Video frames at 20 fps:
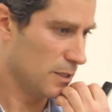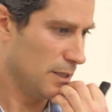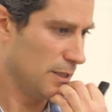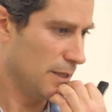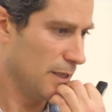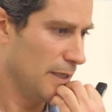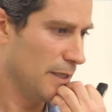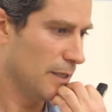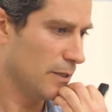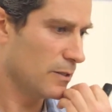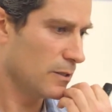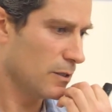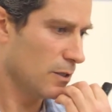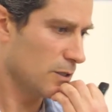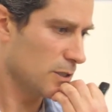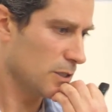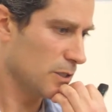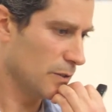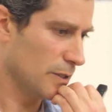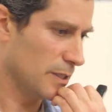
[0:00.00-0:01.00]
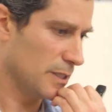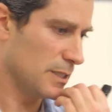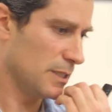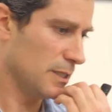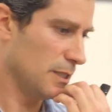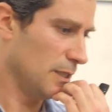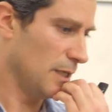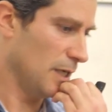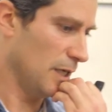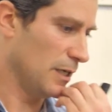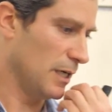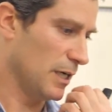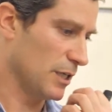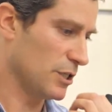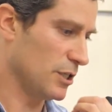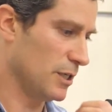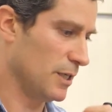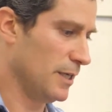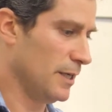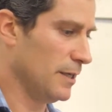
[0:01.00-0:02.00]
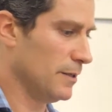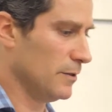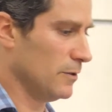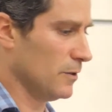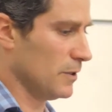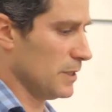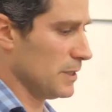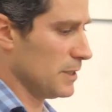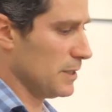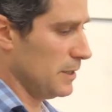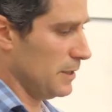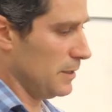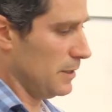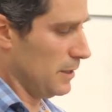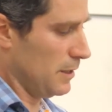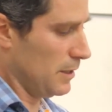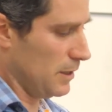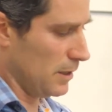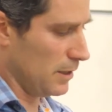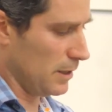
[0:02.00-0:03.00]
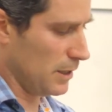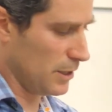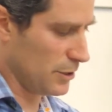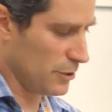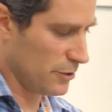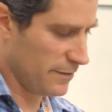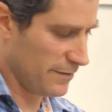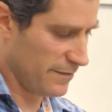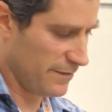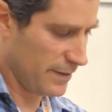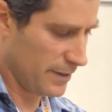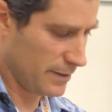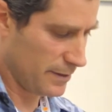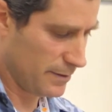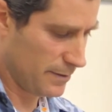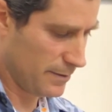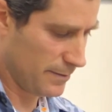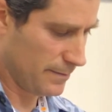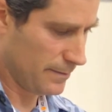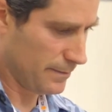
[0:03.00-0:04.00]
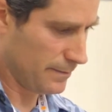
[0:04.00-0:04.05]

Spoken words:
In hearing loss, you can see actually here you can see a larger effect.